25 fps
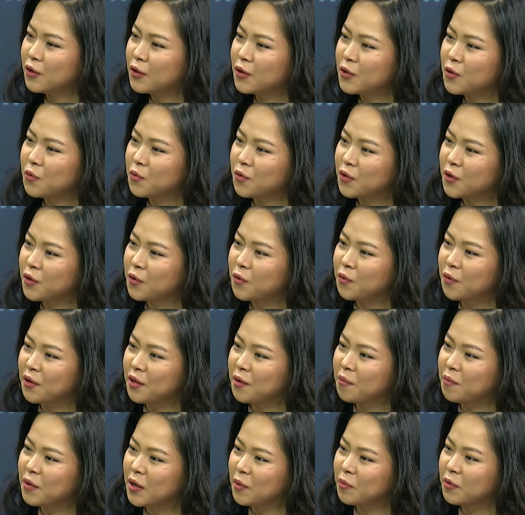to work
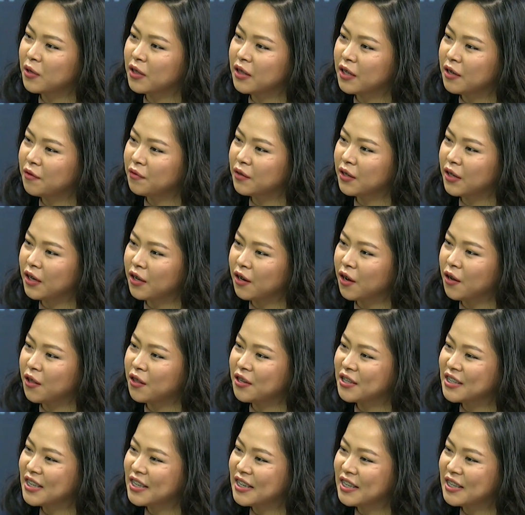with people living in other
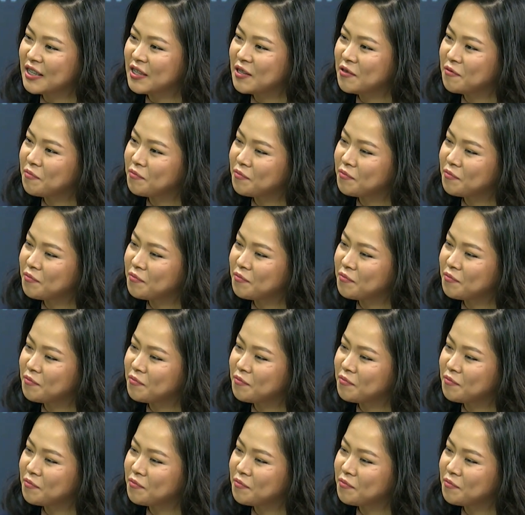cities?